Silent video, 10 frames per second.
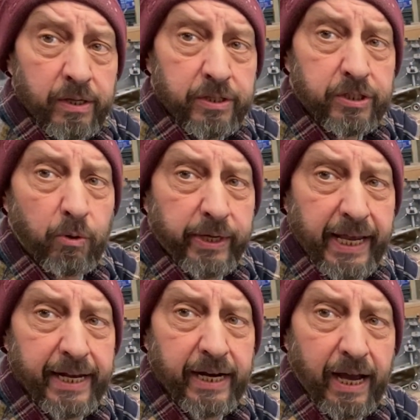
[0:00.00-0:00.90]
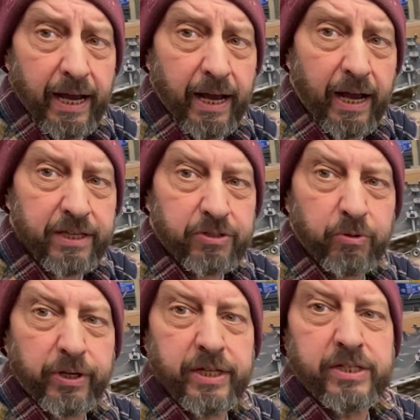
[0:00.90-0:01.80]
So again, I
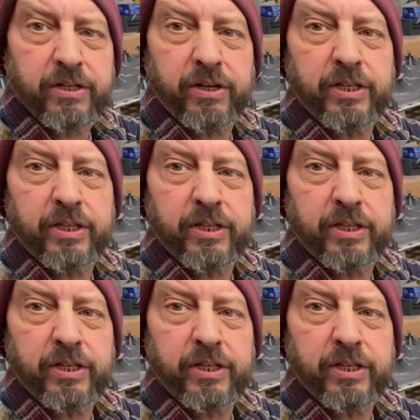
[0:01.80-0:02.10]
sort of consider